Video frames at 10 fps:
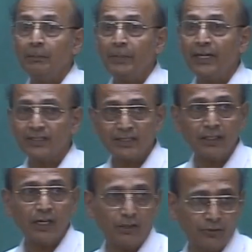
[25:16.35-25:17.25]
Peterson
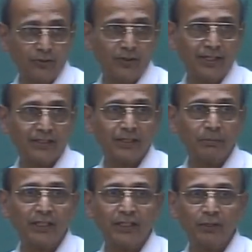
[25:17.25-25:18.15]
graph,
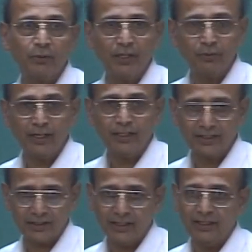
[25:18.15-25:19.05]
something that we defined
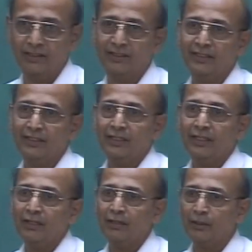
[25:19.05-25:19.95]
yesterday.
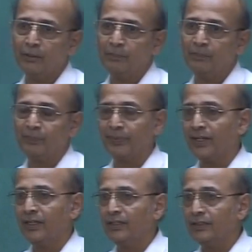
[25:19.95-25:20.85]

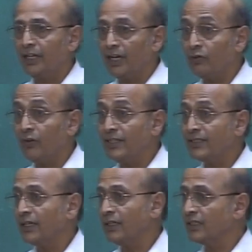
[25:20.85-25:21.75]
There are 5
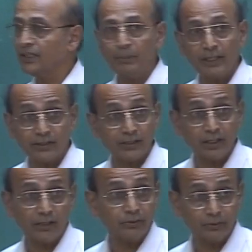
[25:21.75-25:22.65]
cycles in Peterson
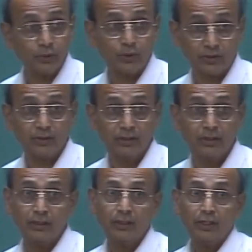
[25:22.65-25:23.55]
graph, of course.
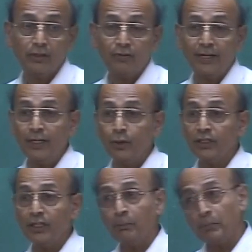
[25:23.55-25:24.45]
Find out the
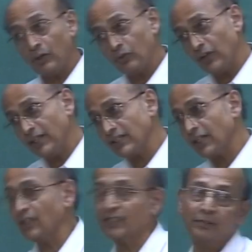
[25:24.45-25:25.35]
number of 5
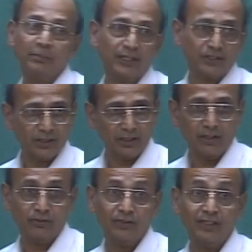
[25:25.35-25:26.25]
cycles in Peterson
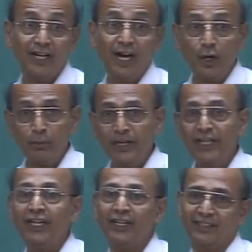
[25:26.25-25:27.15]
graph. how
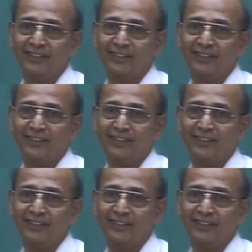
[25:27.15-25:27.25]
many.